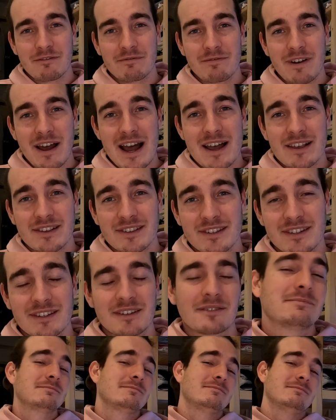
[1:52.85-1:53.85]

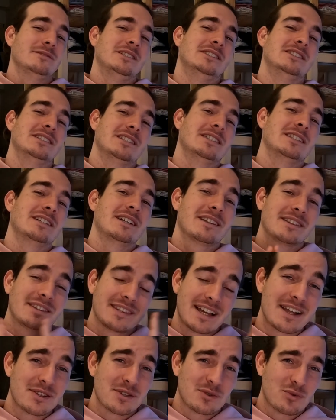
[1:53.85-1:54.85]
fast.
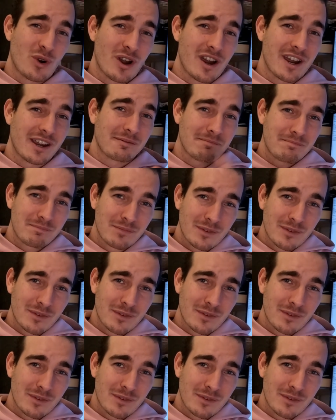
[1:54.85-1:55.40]
That's right.